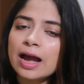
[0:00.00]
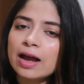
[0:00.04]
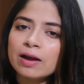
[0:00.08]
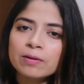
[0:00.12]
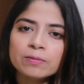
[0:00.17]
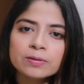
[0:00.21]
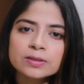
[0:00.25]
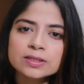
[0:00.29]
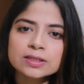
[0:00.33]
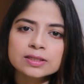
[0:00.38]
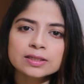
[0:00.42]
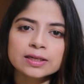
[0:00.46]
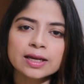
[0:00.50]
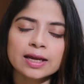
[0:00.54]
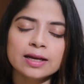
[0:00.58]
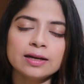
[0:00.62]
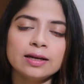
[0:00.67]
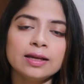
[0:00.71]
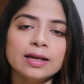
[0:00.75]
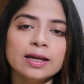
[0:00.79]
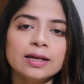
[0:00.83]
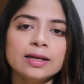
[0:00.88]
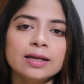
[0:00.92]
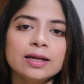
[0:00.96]
I wasn't
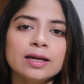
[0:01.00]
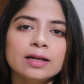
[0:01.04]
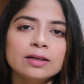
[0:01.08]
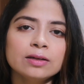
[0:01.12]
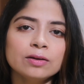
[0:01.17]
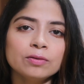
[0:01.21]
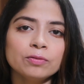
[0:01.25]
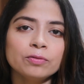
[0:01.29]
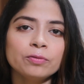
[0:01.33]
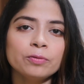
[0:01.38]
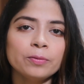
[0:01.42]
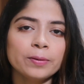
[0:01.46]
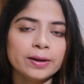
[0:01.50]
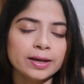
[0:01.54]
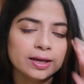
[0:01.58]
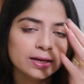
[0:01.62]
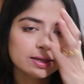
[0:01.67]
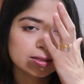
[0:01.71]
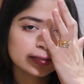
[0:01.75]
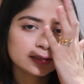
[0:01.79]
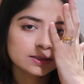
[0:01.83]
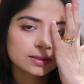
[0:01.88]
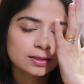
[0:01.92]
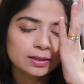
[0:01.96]
gaining any kind of
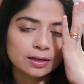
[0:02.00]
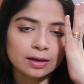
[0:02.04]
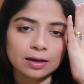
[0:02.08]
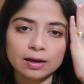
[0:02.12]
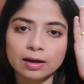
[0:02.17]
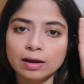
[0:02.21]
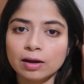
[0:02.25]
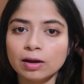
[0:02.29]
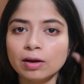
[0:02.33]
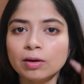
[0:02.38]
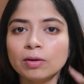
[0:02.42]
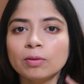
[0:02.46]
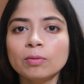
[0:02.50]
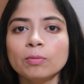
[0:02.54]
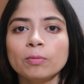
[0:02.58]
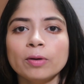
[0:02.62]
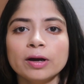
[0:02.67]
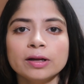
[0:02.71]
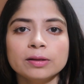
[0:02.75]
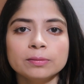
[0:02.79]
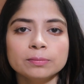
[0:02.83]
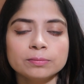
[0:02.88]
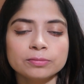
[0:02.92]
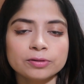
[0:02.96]
weight
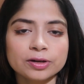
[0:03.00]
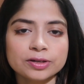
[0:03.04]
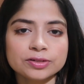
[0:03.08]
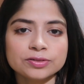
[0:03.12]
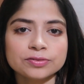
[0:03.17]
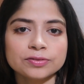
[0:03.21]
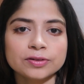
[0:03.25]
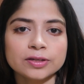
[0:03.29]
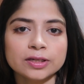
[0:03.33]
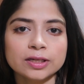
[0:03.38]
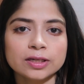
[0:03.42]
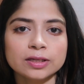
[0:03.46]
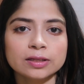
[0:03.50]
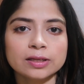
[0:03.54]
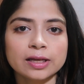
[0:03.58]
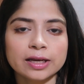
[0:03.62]
while breastfeeding.